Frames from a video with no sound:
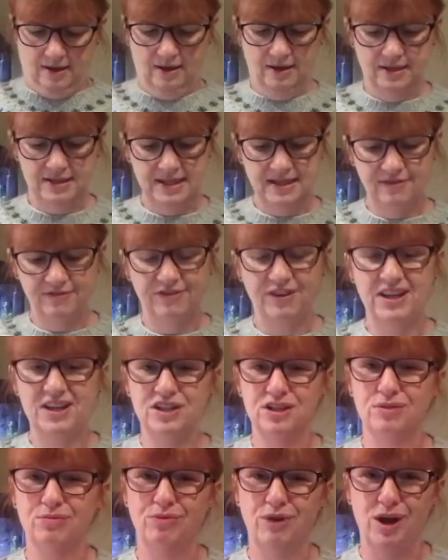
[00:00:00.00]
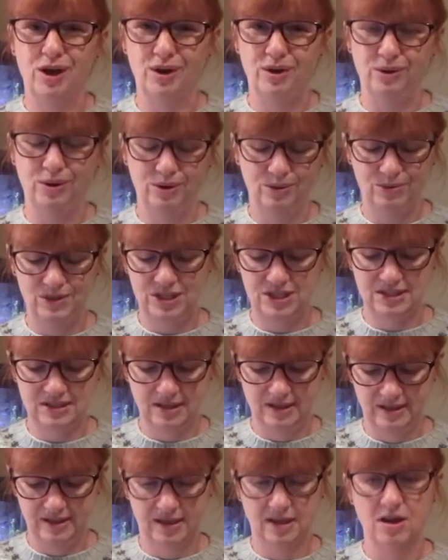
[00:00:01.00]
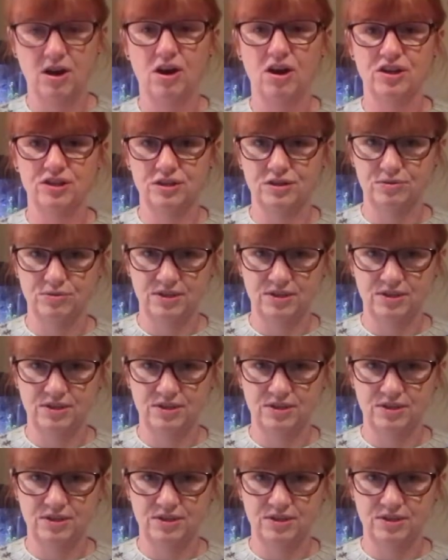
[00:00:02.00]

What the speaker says: didn't finish the row, which is like the cardinal